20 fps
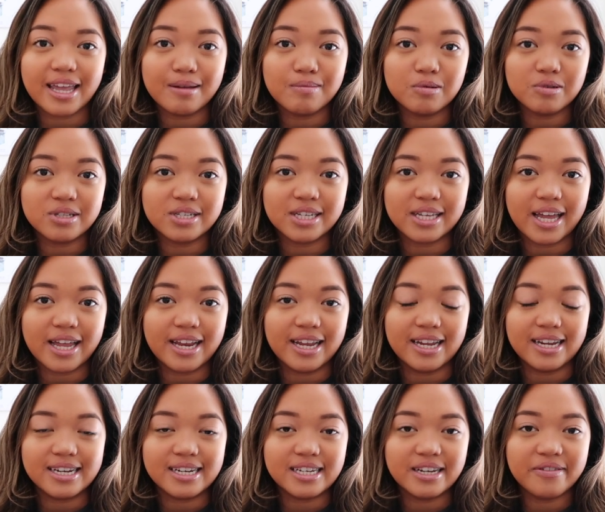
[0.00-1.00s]
able to
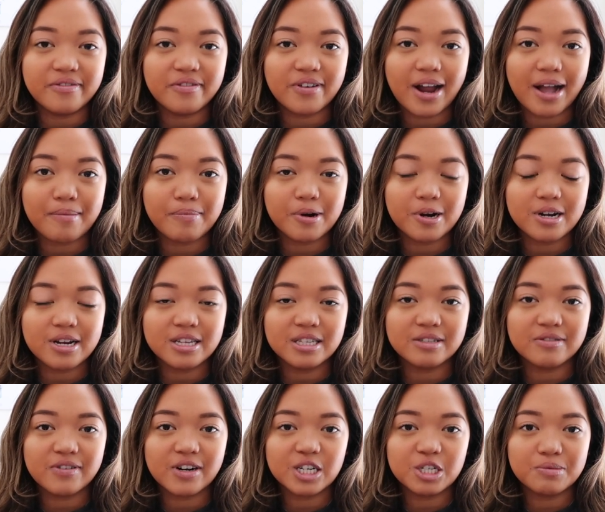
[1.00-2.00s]
get into frat
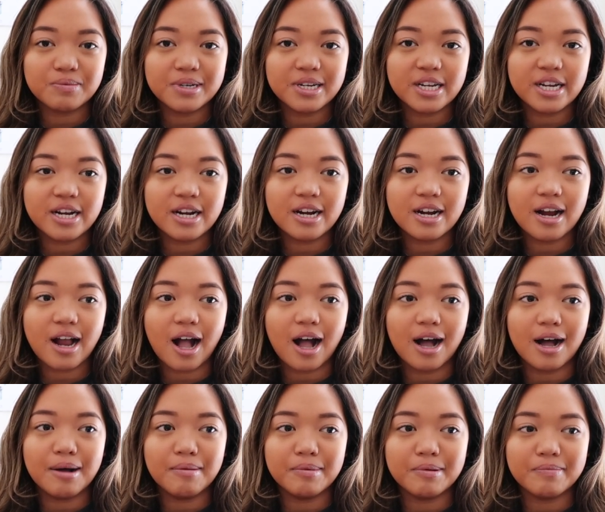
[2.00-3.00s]
parties freshman year
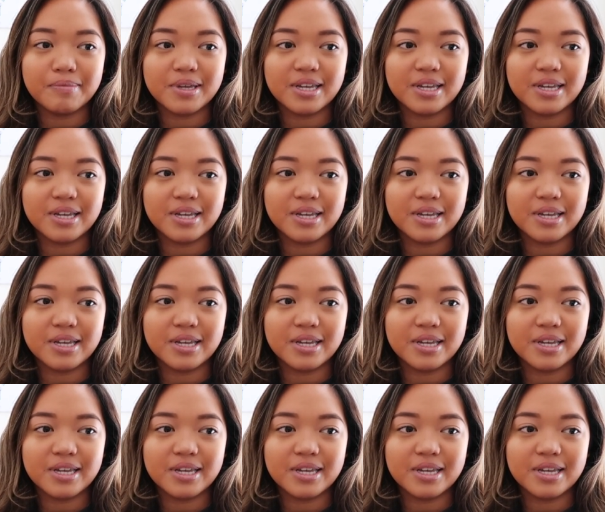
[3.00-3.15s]
um,